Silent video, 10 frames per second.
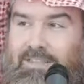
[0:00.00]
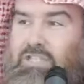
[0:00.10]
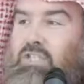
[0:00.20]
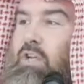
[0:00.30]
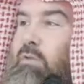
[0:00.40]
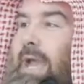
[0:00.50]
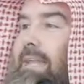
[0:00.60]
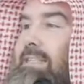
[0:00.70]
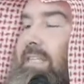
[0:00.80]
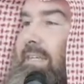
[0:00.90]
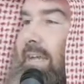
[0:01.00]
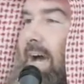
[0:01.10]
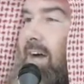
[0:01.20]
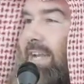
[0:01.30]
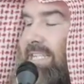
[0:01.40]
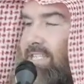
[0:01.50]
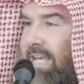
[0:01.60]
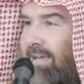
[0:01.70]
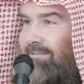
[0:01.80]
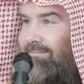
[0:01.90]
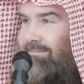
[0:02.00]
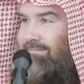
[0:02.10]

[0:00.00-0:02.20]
This is the reality of an insan.